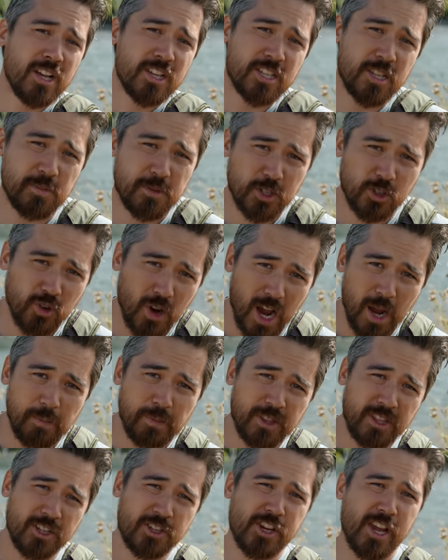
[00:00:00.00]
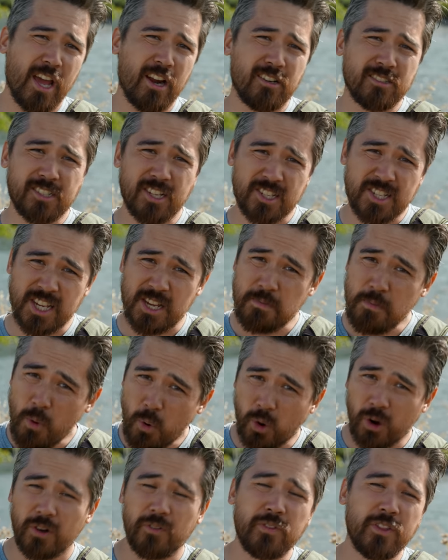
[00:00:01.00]
Subscribe to the channel to see
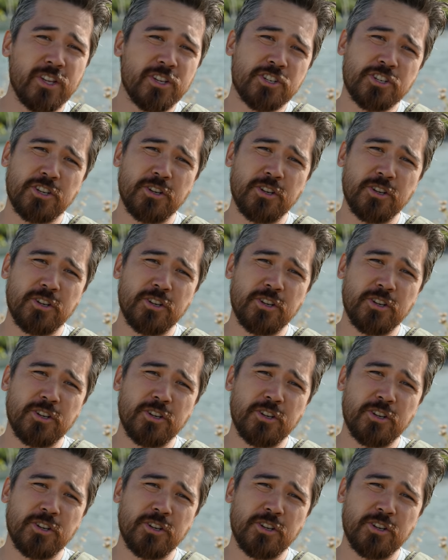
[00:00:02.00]
more of these